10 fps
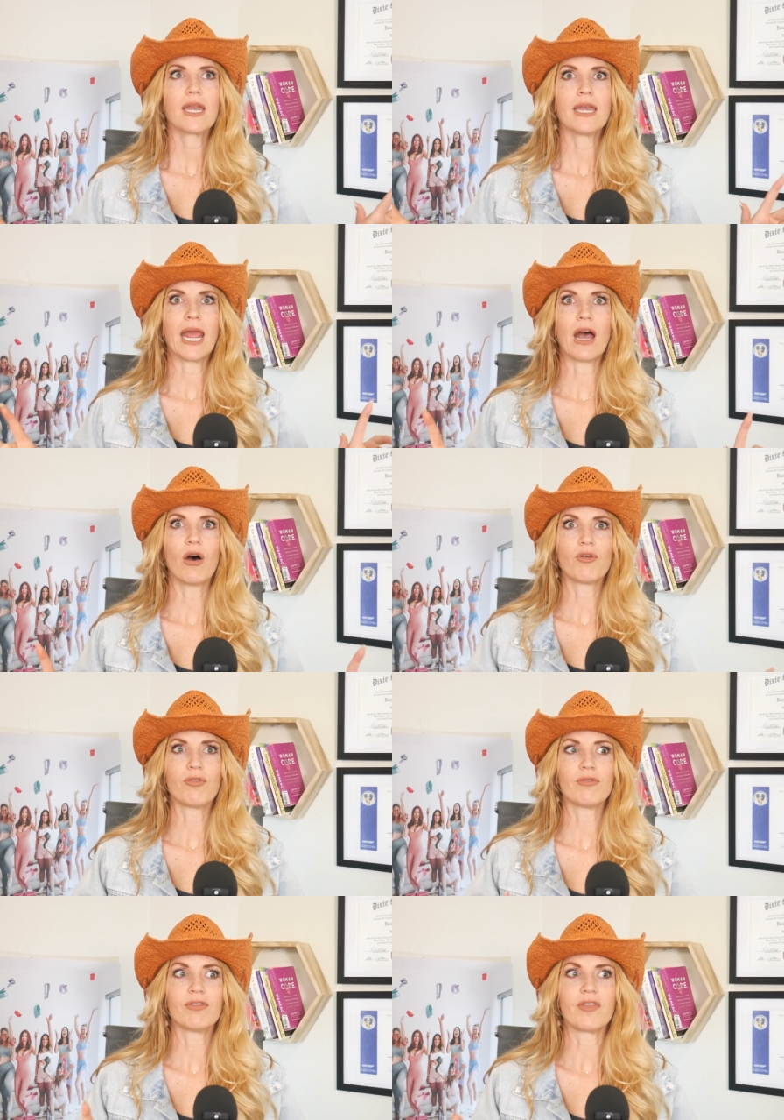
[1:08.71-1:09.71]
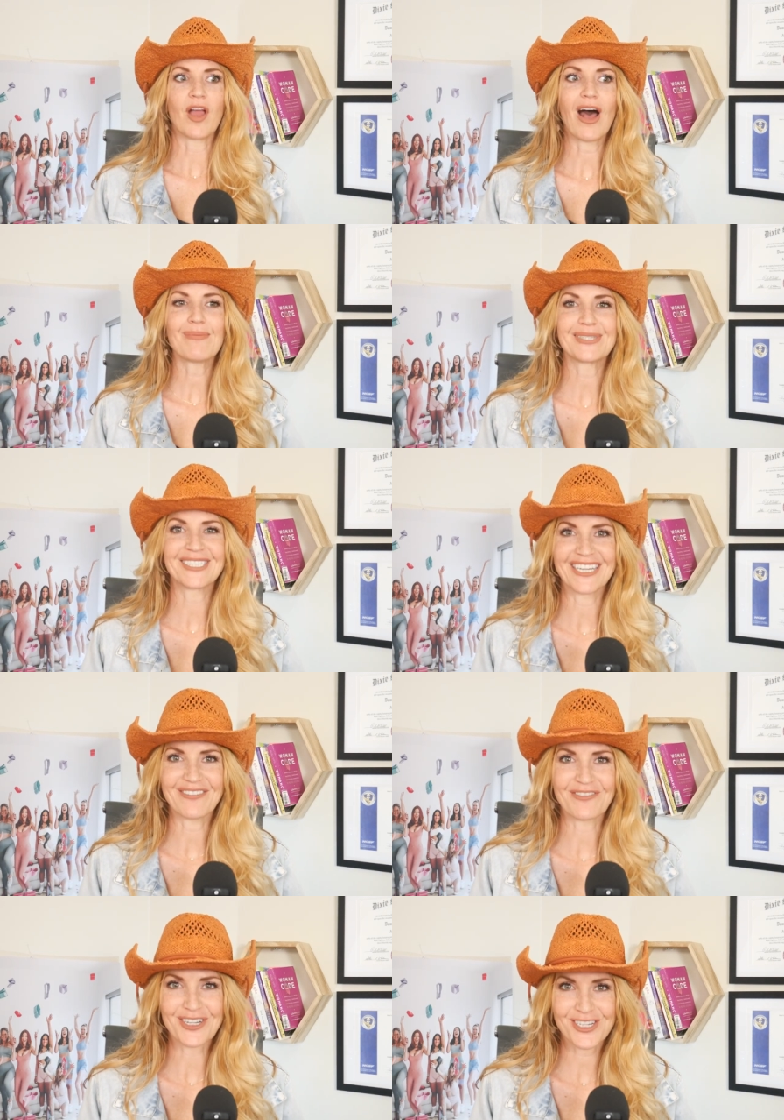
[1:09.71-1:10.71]
Now, the
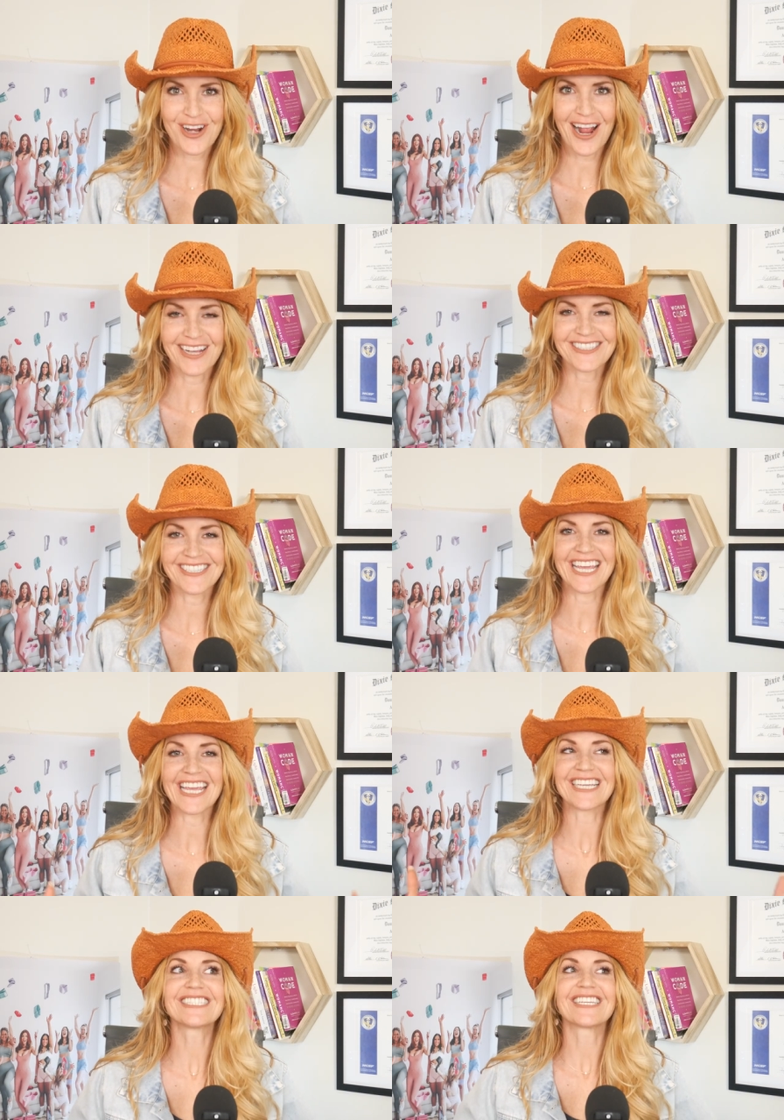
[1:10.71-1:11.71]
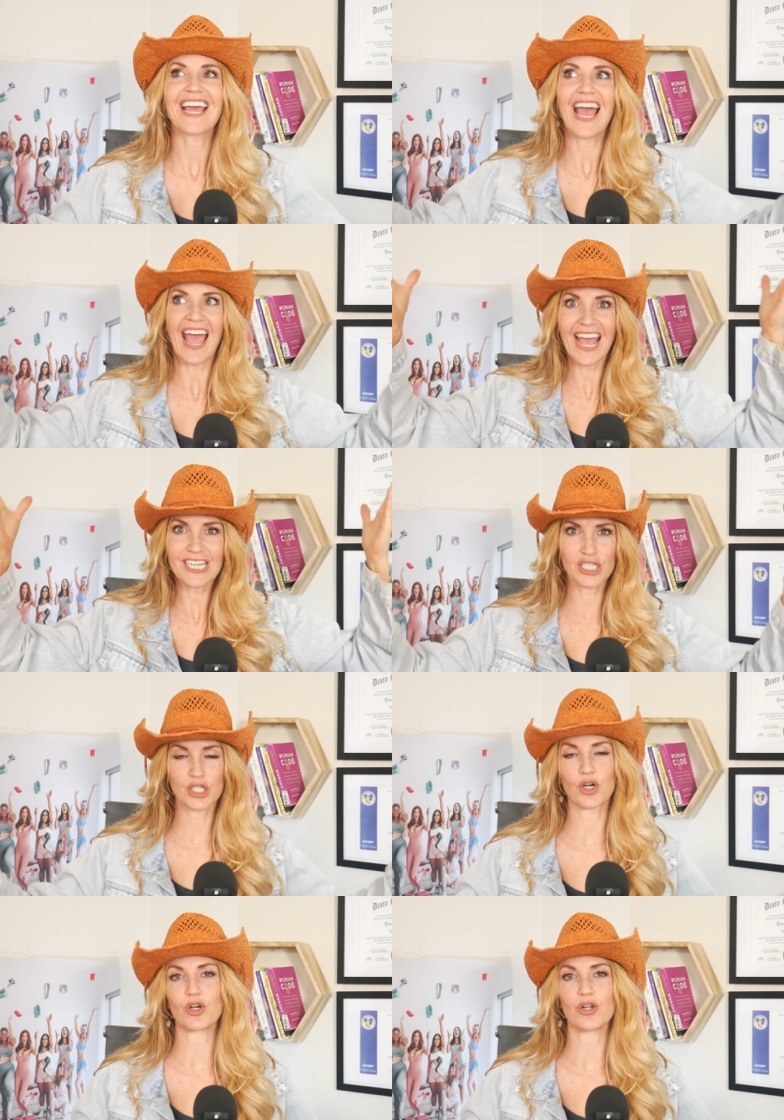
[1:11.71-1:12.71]
opposite for stress is
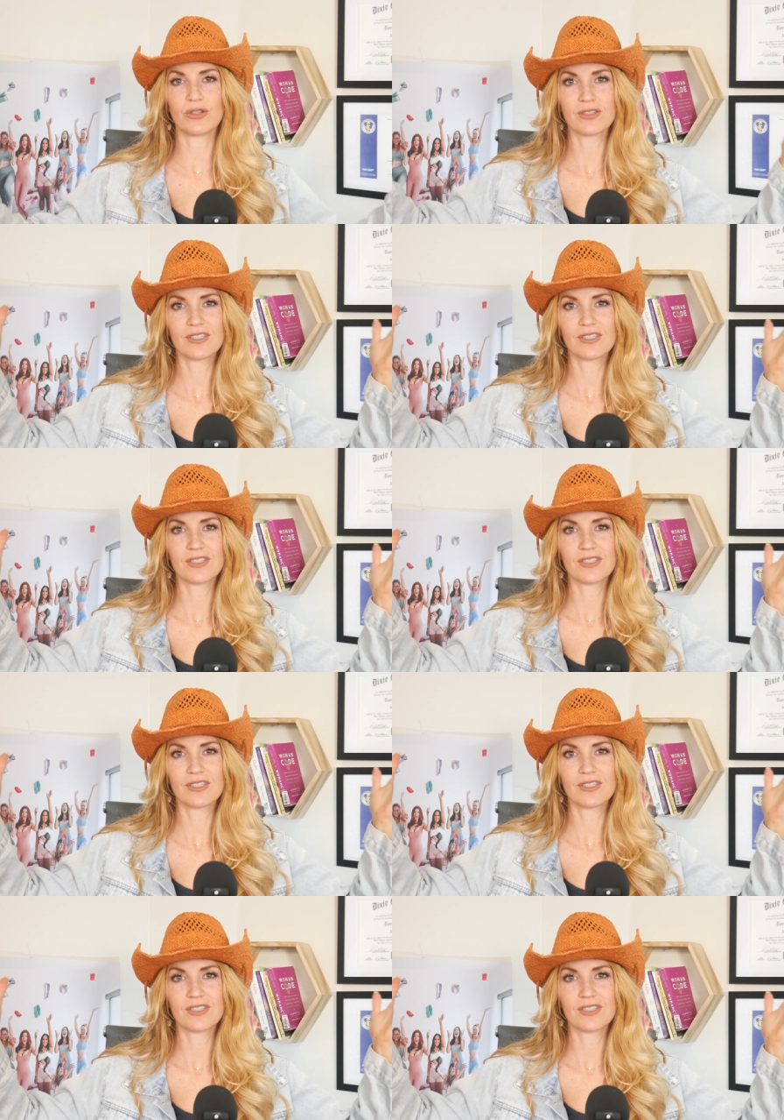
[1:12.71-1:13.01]
external.